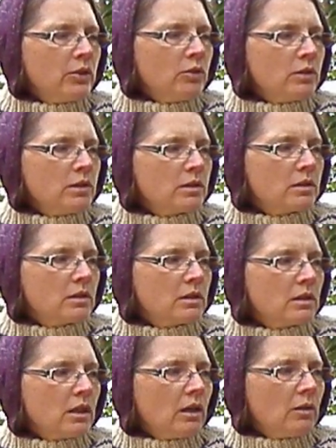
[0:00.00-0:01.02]
you
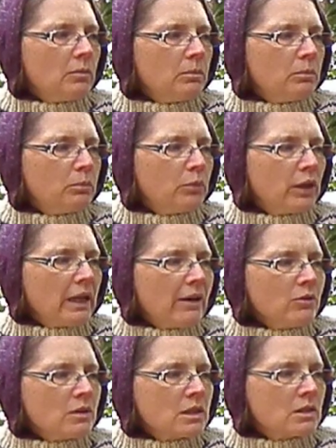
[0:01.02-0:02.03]
um,
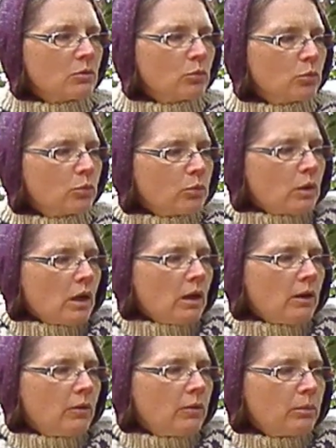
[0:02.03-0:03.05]
pronounce
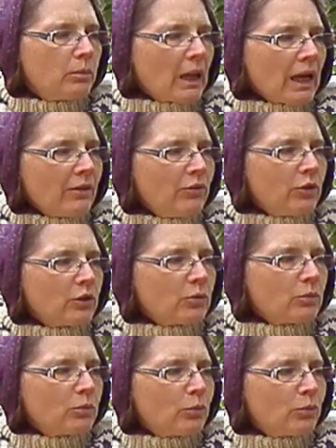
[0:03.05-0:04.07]
uh, Blackfoot
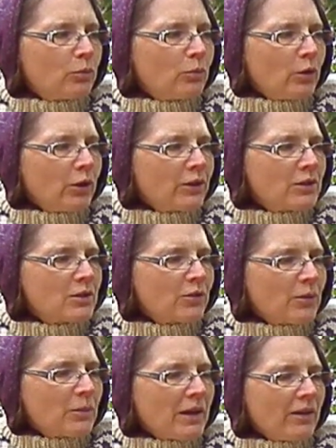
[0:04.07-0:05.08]
words
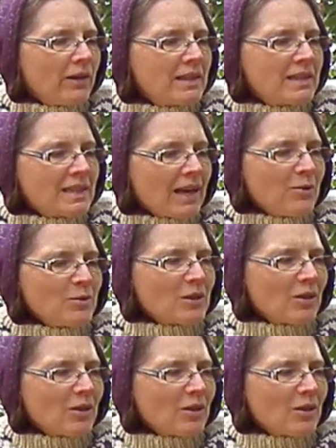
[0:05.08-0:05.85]
from there, it sounds